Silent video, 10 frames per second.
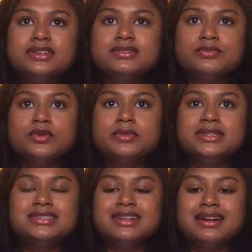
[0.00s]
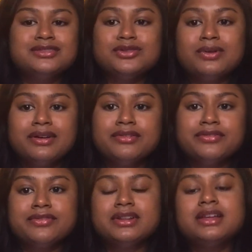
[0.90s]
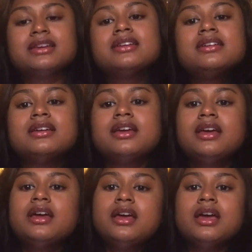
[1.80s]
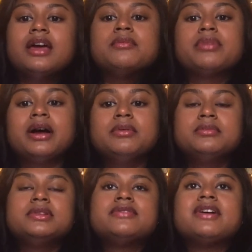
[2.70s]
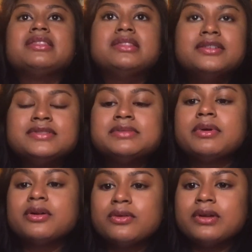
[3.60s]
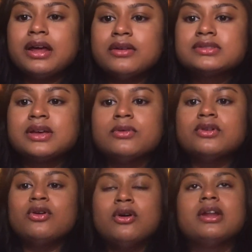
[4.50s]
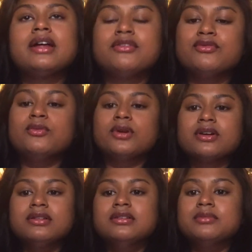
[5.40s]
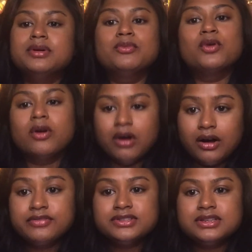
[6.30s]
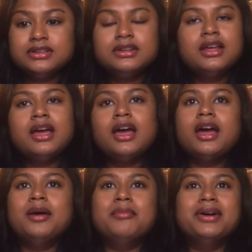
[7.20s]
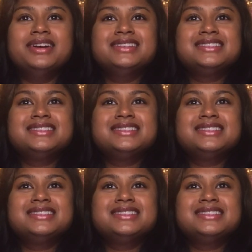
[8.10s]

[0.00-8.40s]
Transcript: moments that I don't ever feel like it. And probably if I lived in my own house, I would call out of work a little bit more often. But